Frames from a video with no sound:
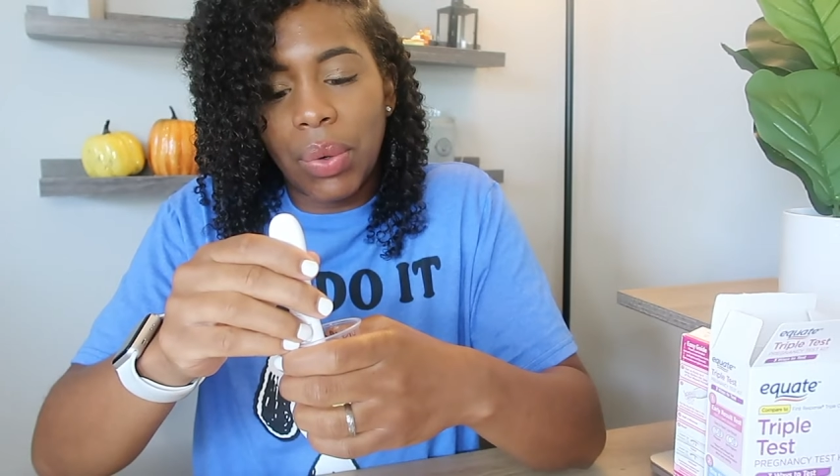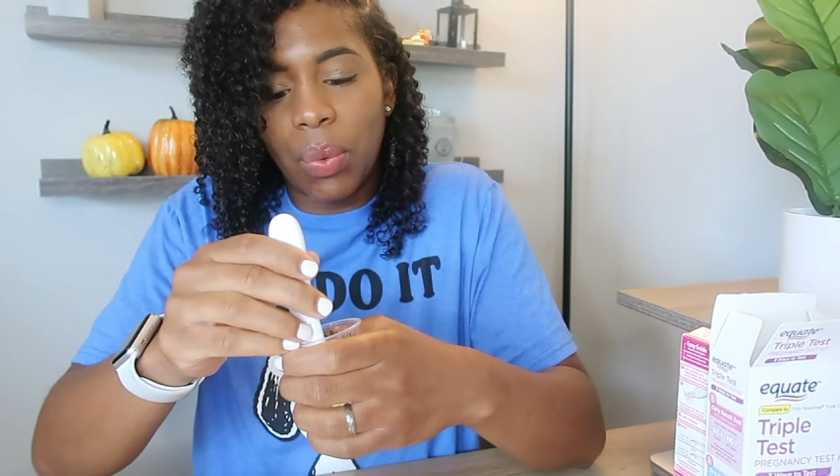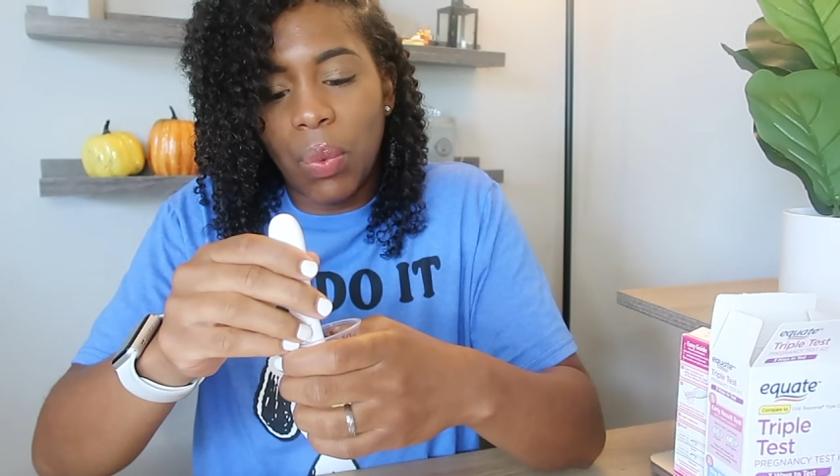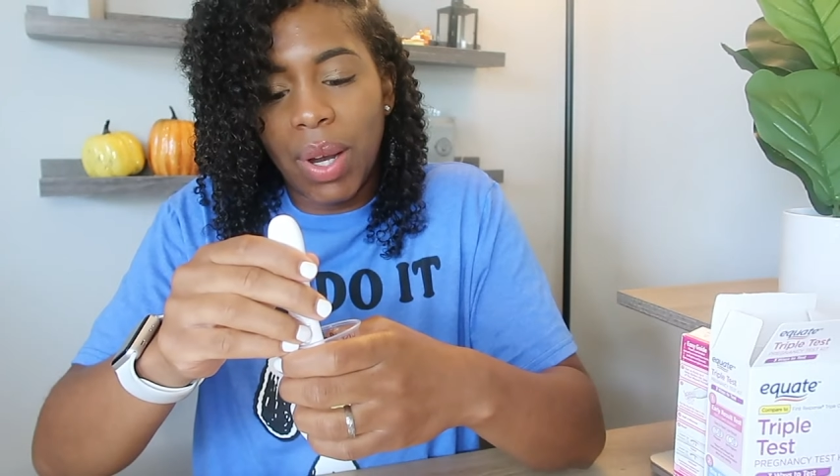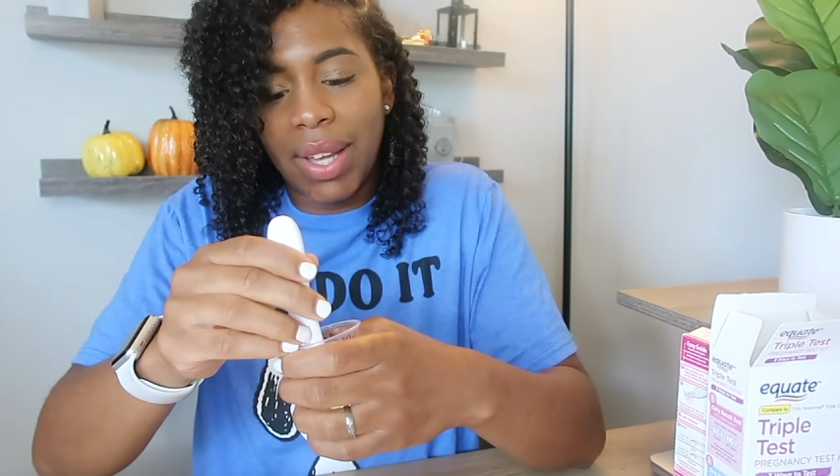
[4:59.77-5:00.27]

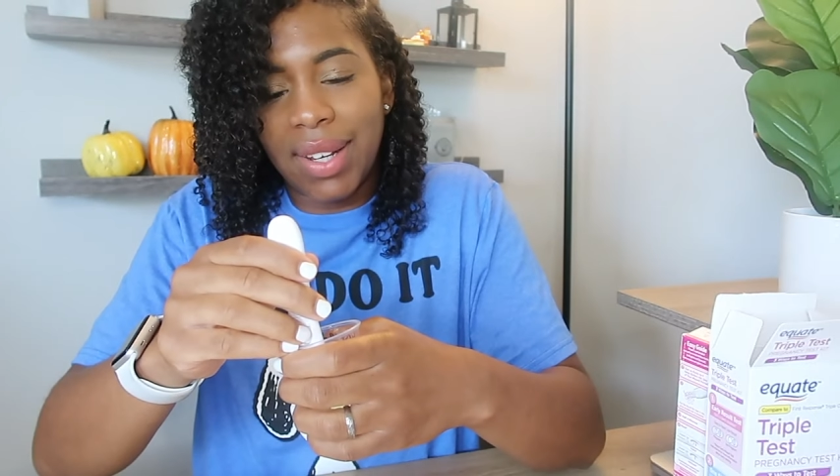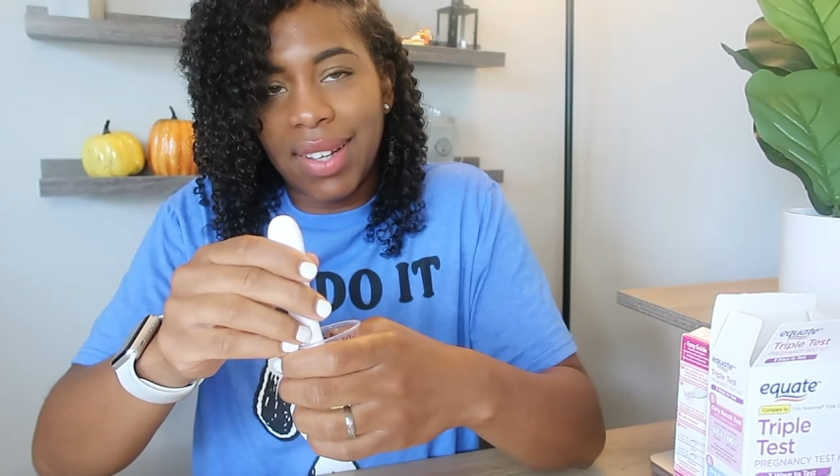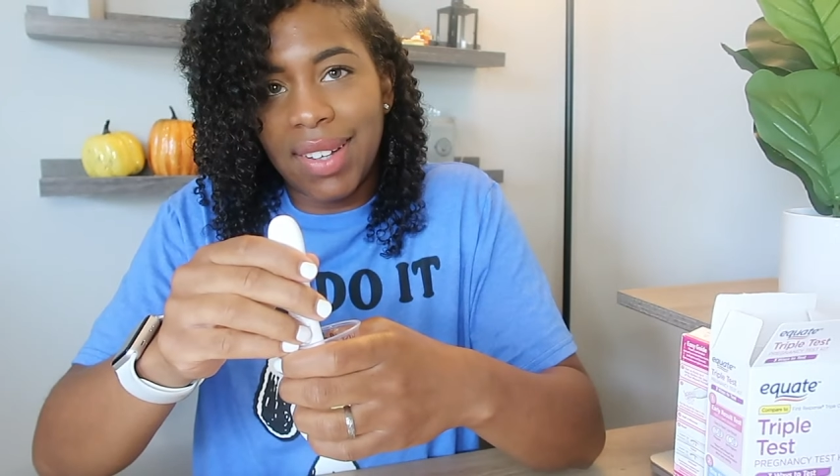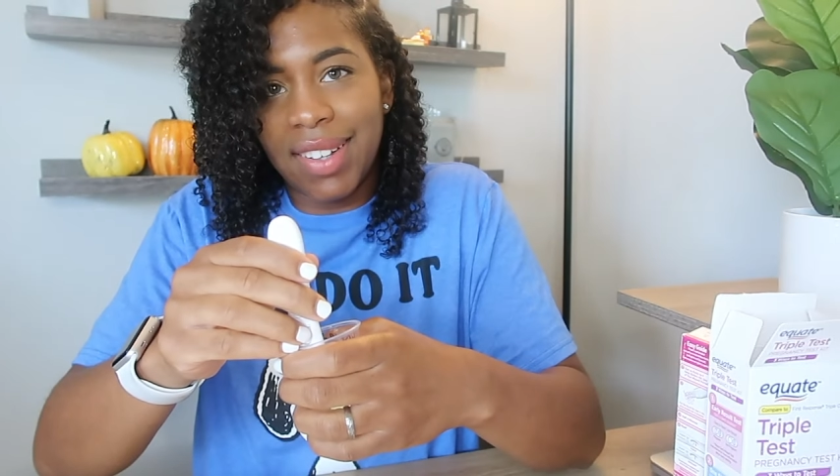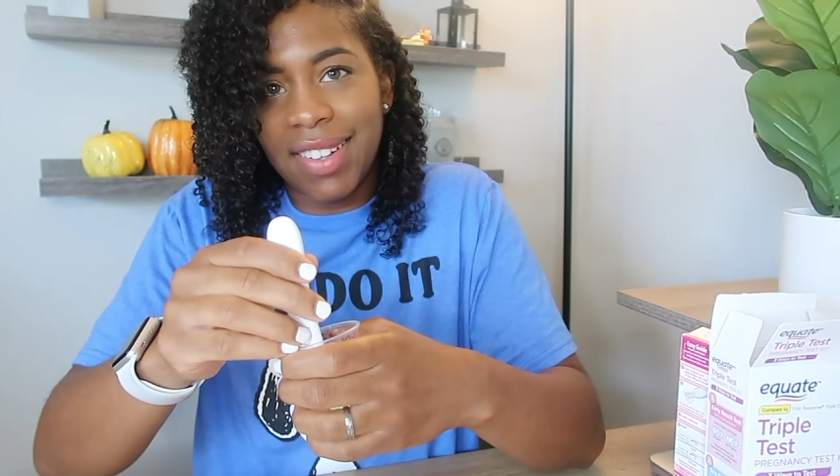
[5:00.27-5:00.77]
one.
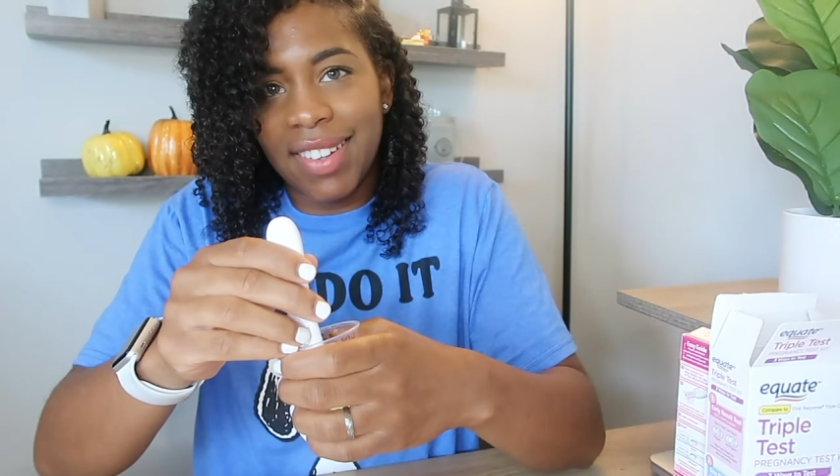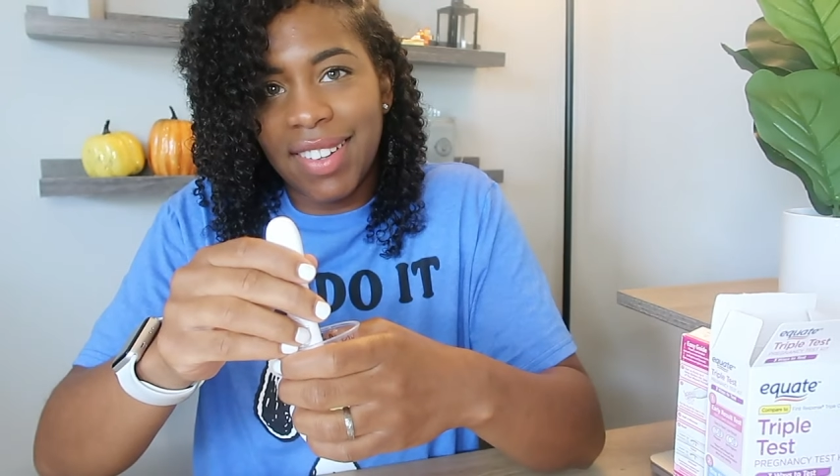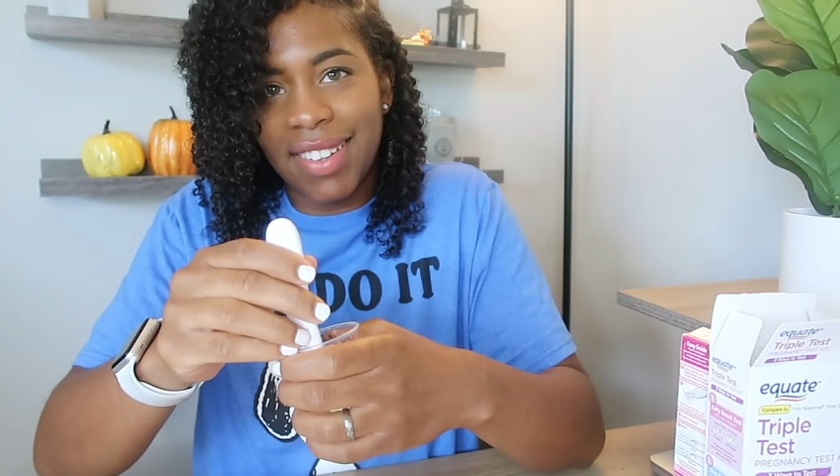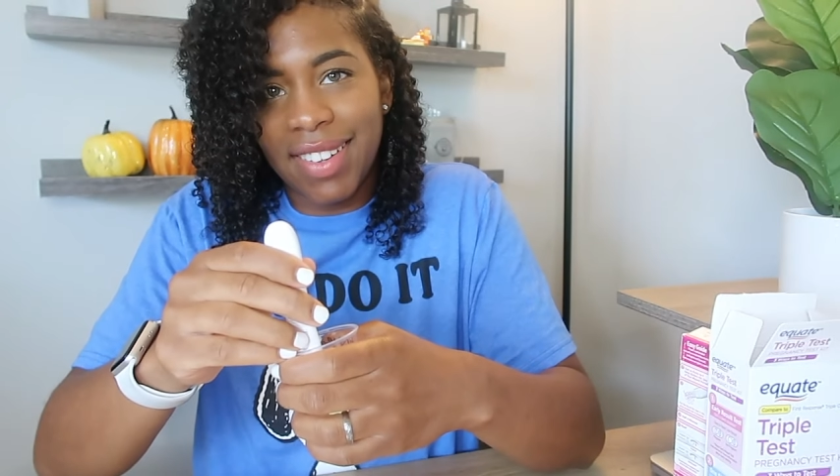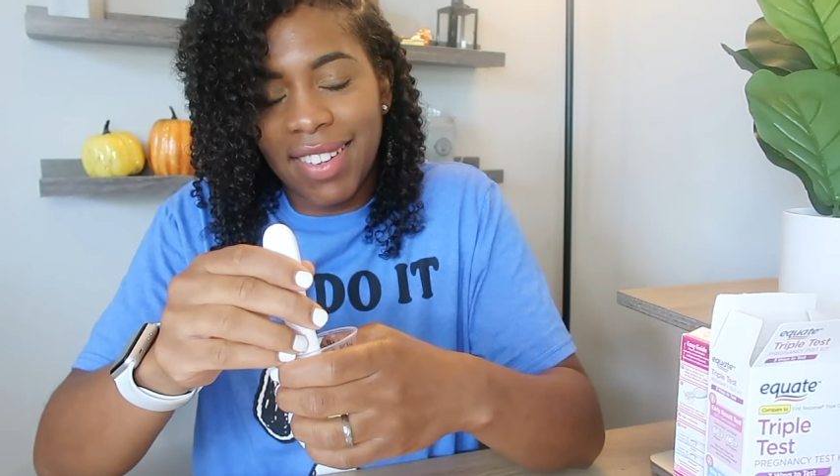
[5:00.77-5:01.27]

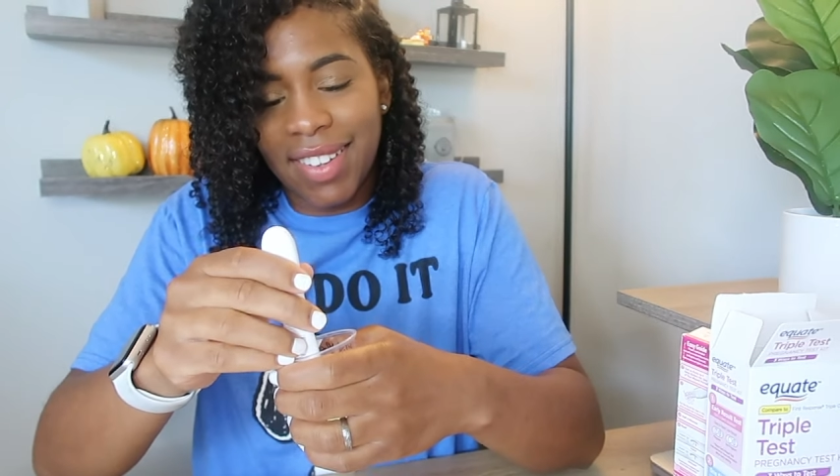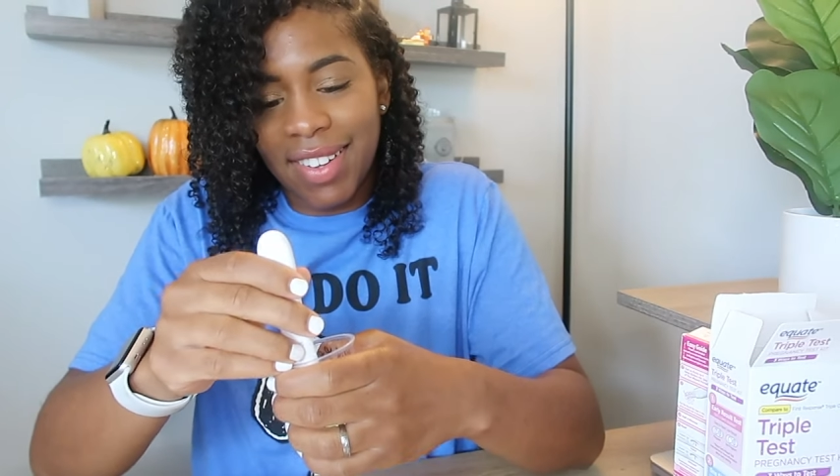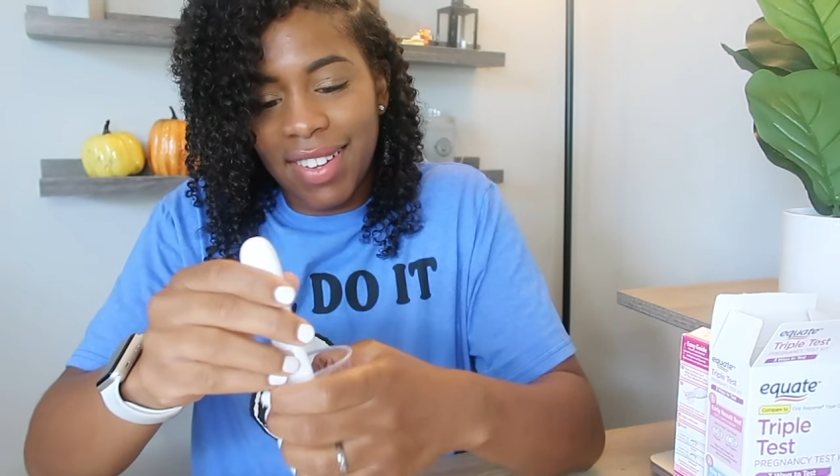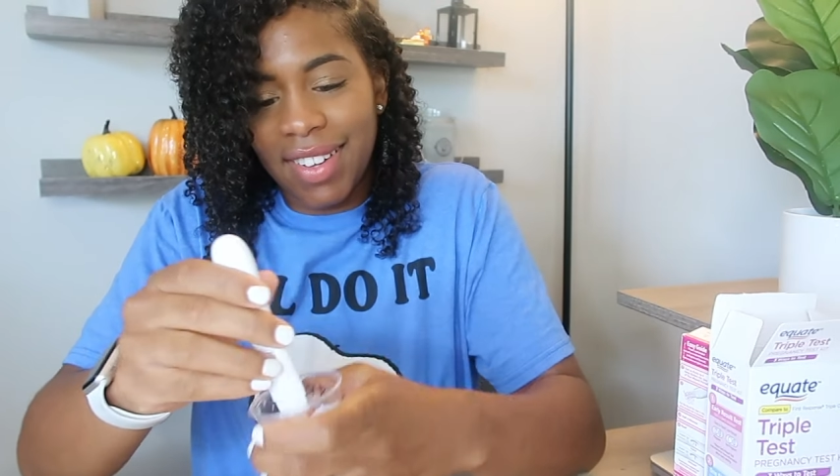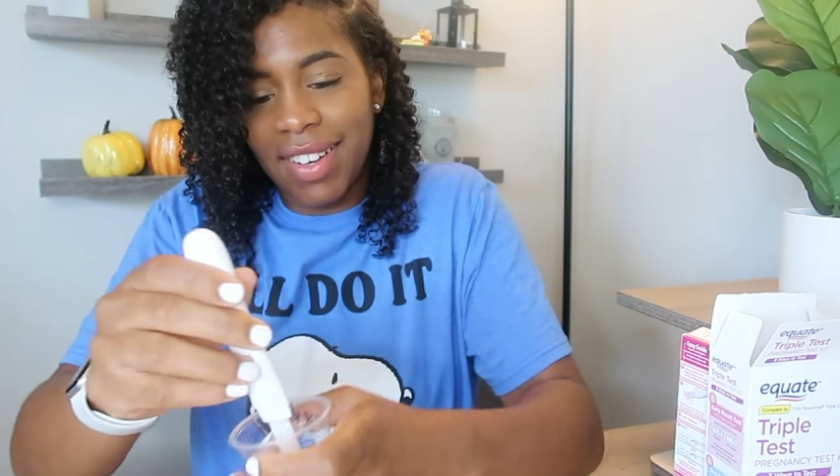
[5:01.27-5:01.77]

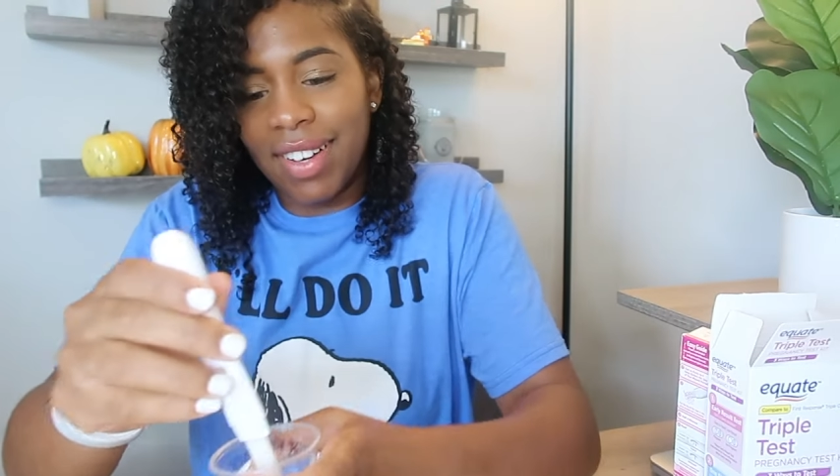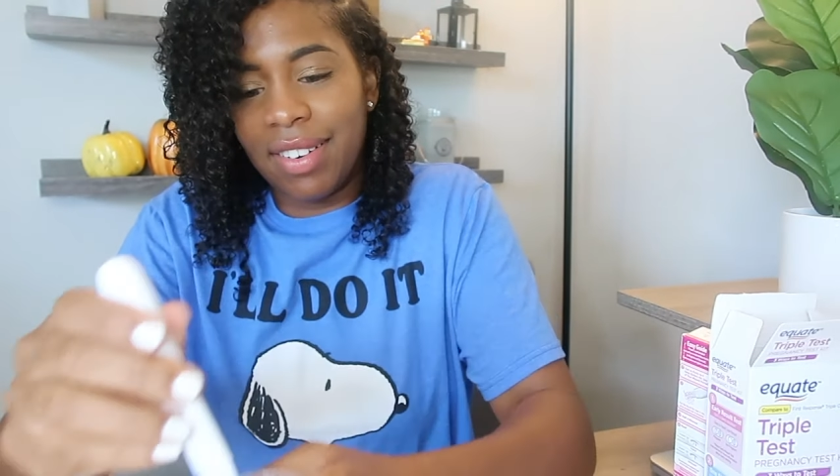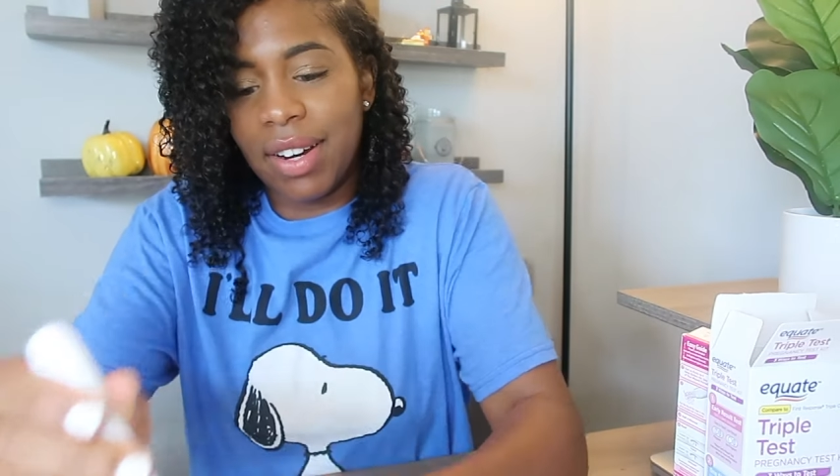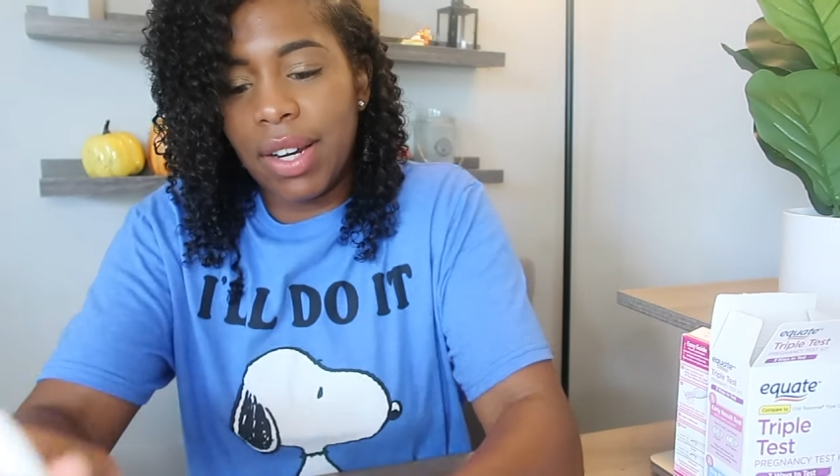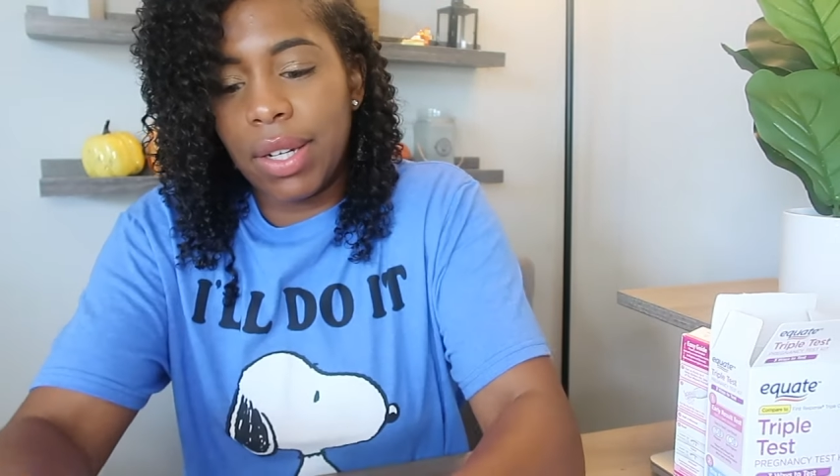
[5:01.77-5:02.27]
All
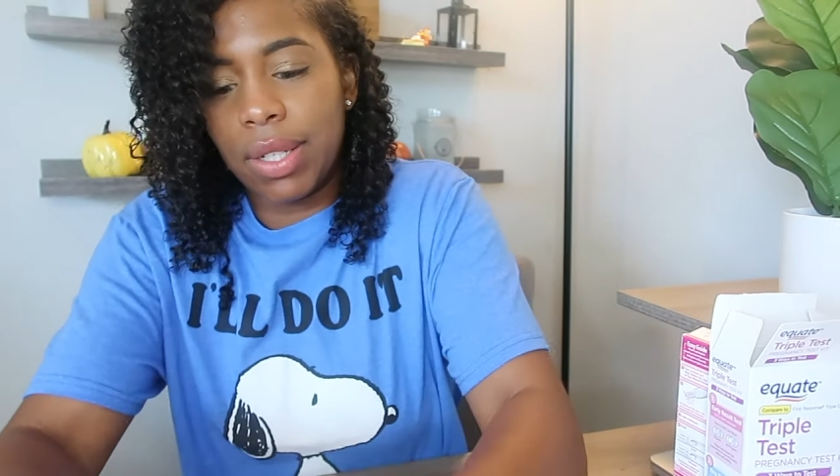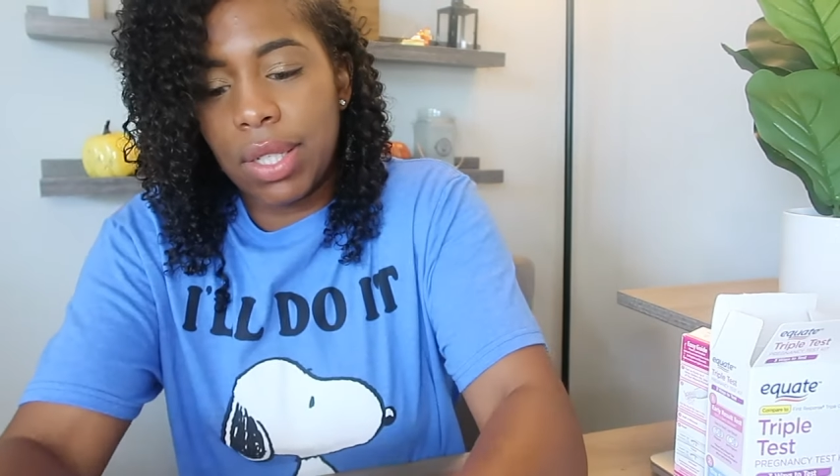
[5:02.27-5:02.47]
right.